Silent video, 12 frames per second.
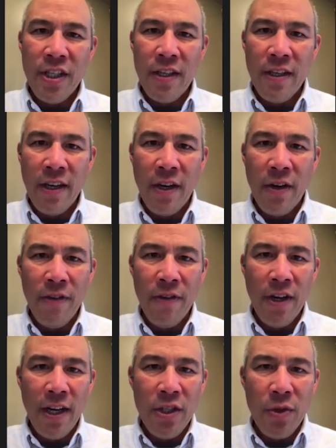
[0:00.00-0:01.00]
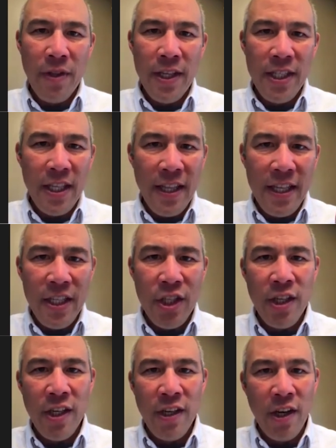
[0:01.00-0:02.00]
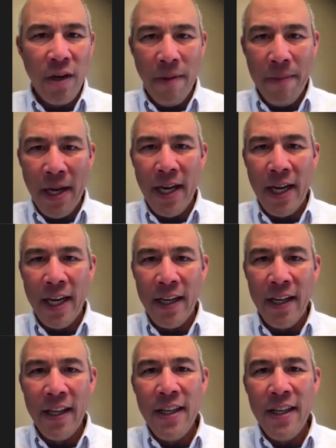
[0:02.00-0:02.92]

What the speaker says: And, if you're not doing this in this year, you're going to be behind.